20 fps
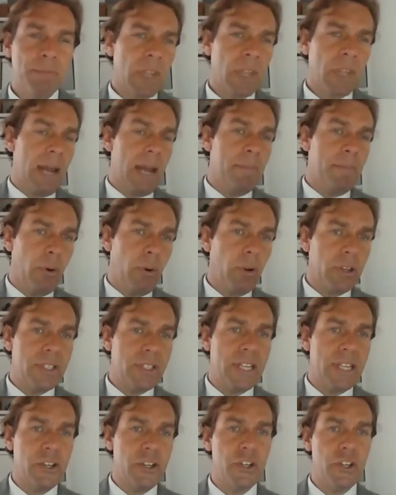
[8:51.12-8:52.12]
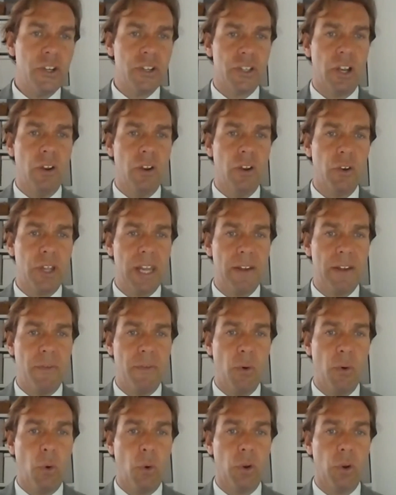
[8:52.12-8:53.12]
And politicians are looking
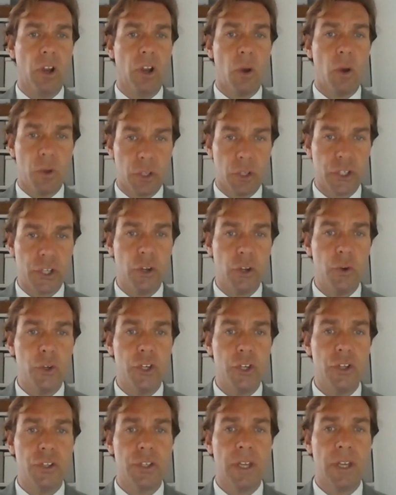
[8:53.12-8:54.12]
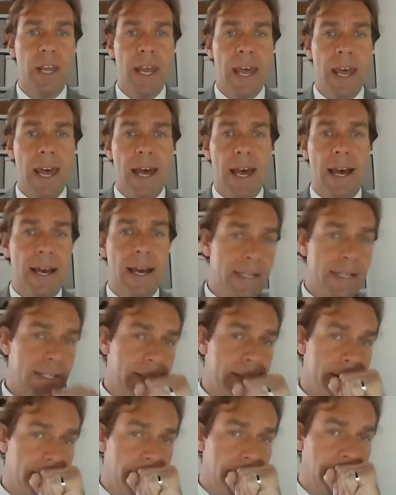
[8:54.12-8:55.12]
for local solutions,
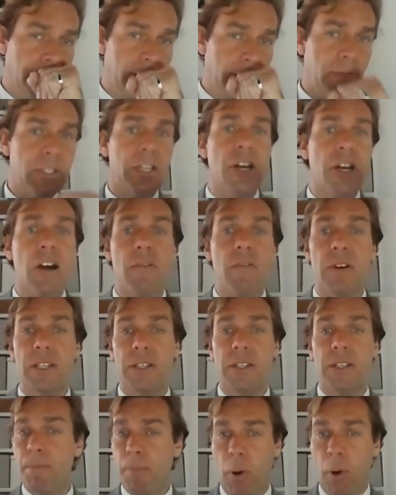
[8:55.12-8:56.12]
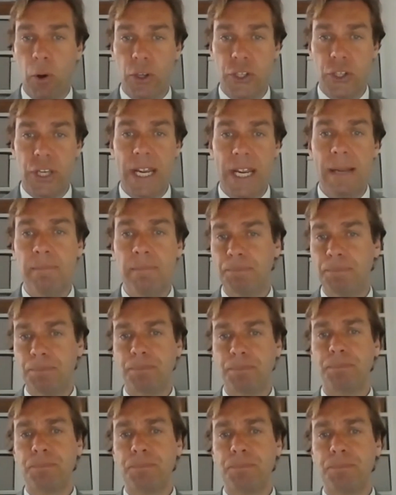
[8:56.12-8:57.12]
and the current policy
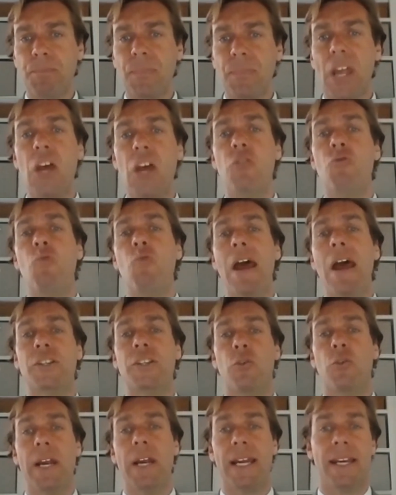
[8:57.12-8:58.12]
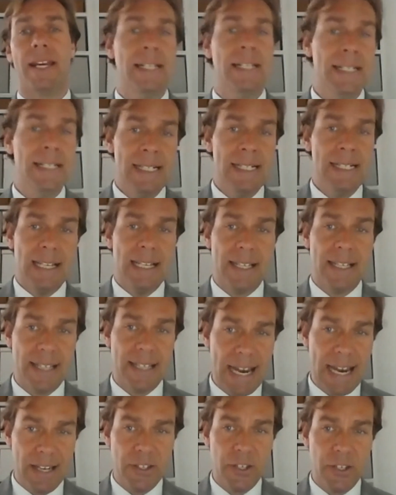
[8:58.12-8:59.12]
and rhetoric
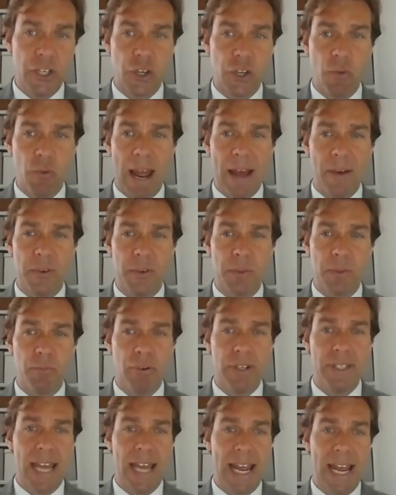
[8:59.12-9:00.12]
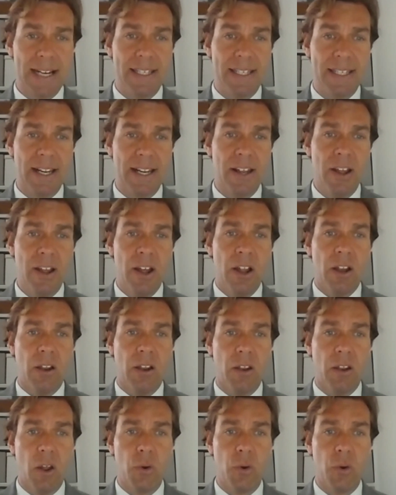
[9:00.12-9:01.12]
centers around protecting
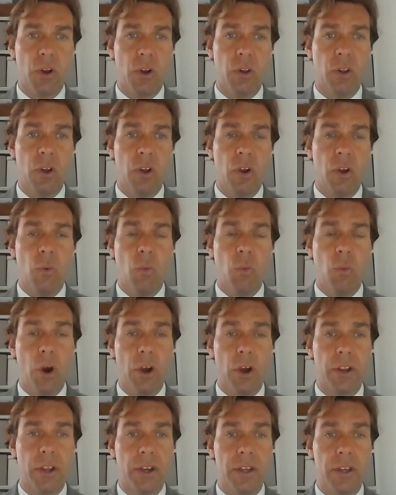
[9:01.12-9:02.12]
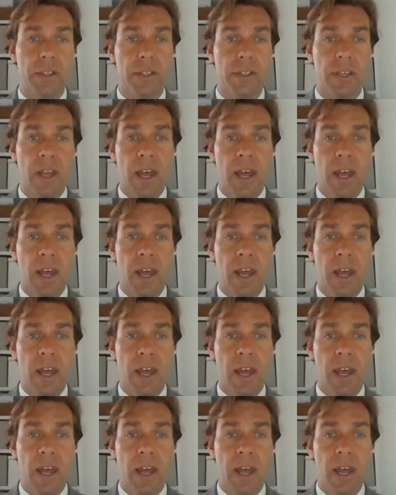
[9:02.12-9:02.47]
local workers.